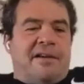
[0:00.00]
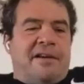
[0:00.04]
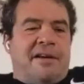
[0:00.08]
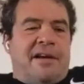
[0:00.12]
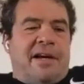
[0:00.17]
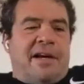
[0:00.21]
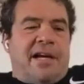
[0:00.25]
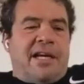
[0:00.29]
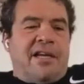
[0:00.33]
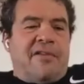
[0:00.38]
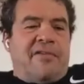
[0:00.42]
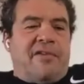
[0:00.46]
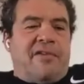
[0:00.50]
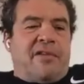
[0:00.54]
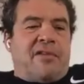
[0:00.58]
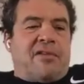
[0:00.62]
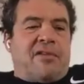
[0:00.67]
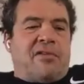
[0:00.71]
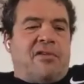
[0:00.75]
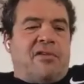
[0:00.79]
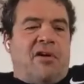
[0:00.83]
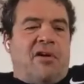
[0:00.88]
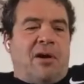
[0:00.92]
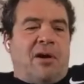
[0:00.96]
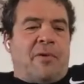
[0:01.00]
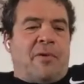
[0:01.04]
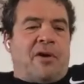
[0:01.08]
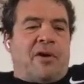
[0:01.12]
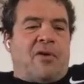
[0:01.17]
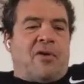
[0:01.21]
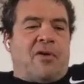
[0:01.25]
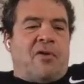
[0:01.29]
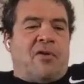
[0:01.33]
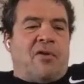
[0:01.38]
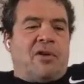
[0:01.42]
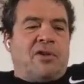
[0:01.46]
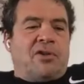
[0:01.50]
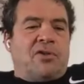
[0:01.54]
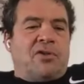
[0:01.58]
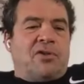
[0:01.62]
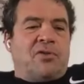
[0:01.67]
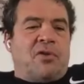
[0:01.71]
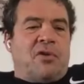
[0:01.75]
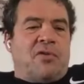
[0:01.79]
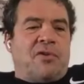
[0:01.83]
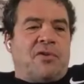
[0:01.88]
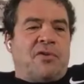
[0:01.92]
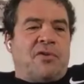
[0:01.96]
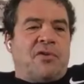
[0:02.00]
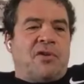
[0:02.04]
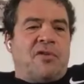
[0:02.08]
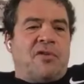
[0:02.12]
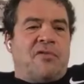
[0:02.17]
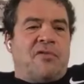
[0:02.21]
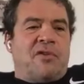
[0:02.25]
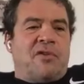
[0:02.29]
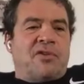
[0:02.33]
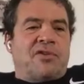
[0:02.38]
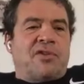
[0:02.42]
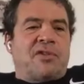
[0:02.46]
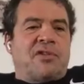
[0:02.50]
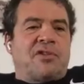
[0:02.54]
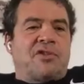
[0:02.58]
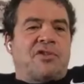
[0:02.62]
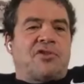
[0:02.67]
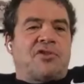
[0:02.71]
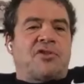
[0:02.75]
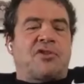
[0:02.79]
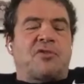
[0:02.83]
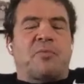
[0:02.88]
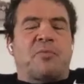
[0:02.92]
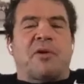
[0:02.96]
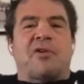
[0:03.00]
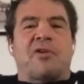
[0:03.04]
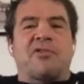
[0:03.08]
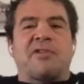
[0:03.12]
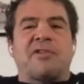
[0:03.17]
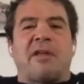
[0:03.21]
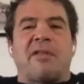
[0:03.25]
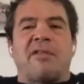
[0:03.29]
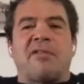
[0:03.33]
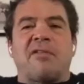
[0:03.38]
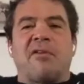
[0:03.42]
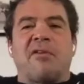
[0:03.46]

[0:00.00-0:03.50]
I even thought about going to other universities just because I thought I would